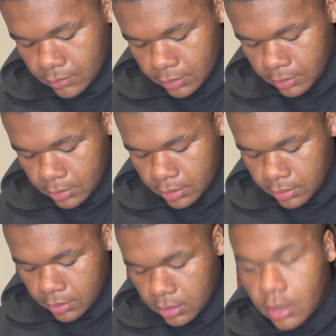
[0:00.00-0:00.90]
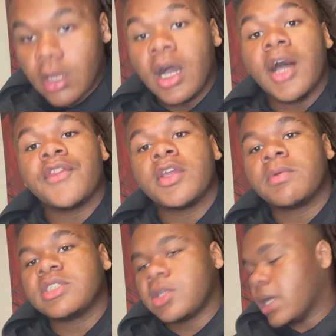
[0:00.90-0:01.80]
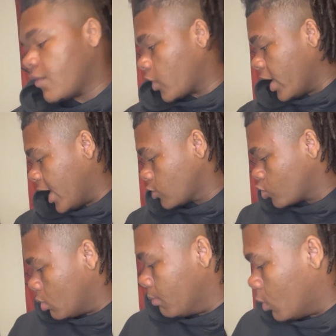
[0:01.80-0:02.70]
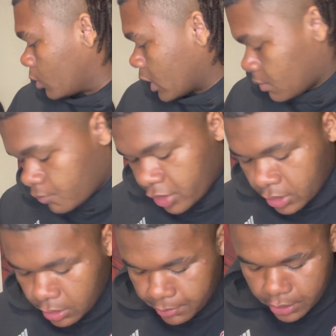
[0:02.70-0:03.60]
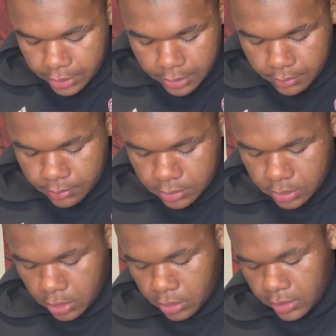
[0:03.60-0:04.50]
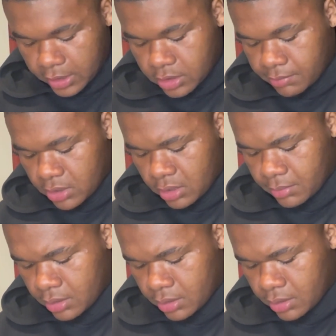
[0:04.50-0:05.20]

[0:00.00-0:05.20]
There you go. I think we still have our actual bowl game ring coming in, so that should be coming